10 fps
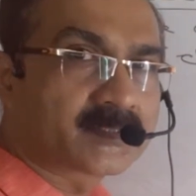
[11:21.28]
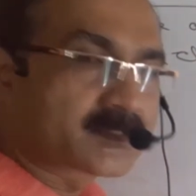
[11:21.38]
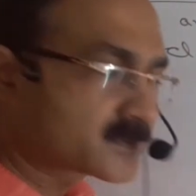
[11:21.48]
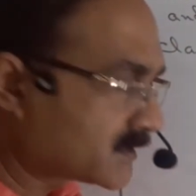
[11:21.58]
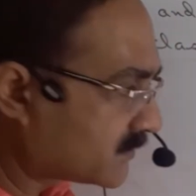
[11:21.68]

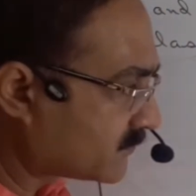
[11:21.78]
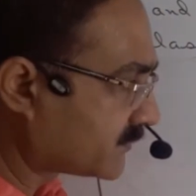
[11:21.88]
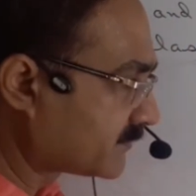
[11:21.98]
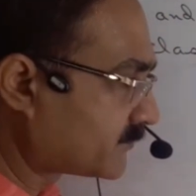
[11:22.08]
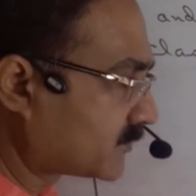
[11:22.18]
Say we
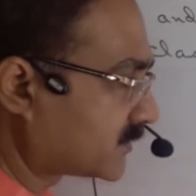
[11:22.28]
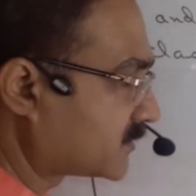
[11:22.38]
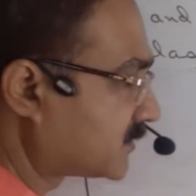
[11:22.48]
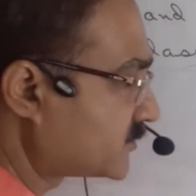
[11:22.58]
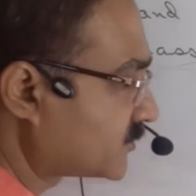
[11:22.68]
have brought a
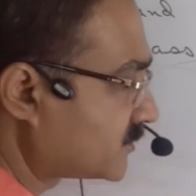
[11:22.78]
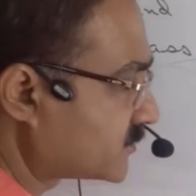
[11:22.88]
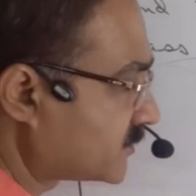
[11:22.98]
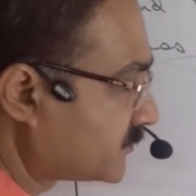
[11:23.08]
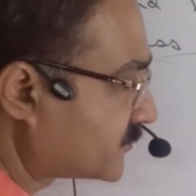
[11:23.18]
third charge
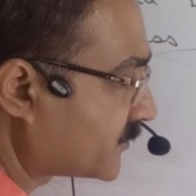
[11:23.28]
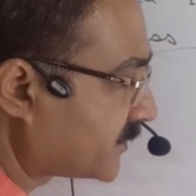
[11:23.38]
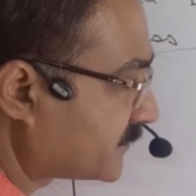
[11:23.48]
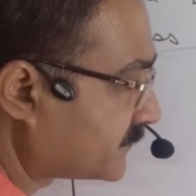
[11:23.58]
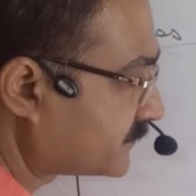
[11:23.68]
Q3.